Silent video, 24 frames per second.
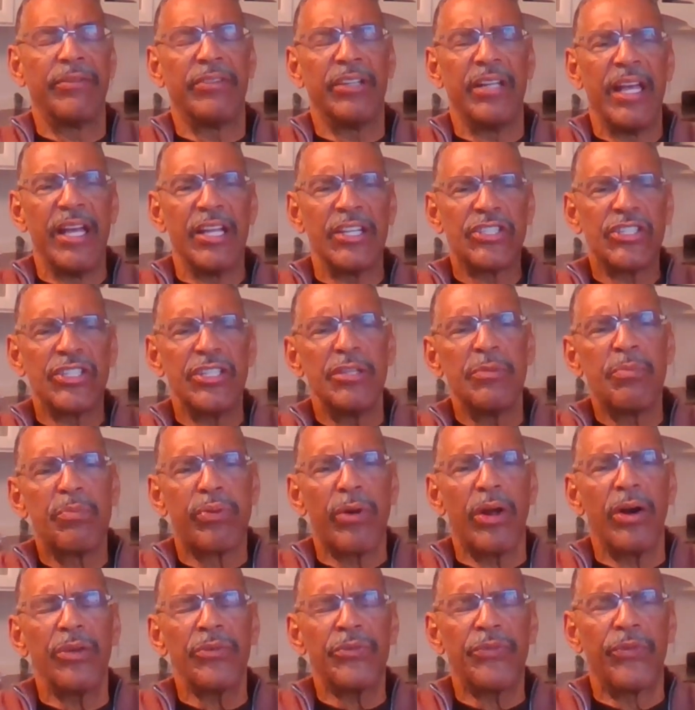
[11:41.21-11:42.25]
and she
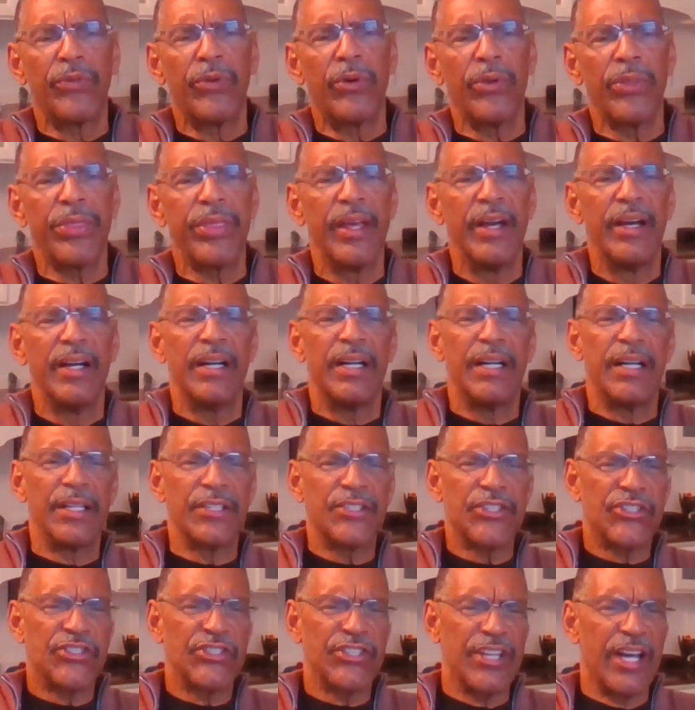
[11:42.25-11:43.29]
brought forth a
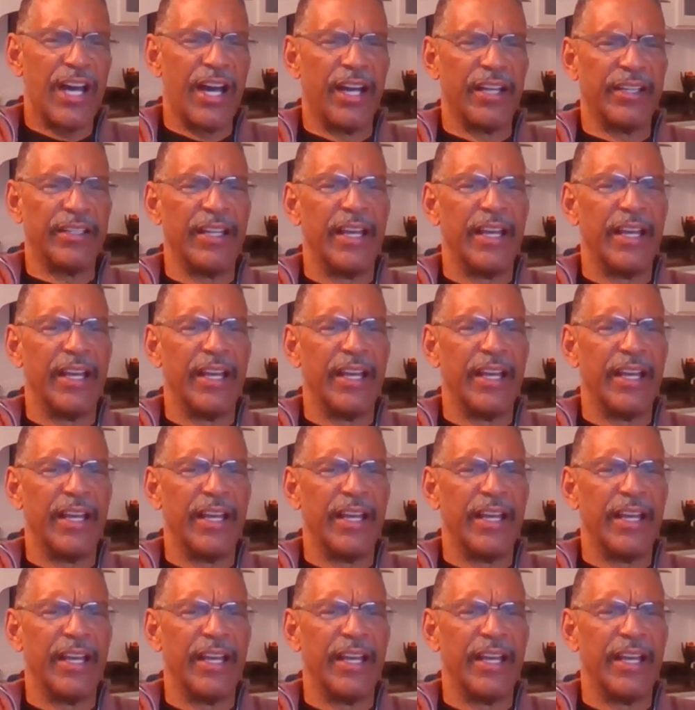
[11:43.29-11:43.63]
son.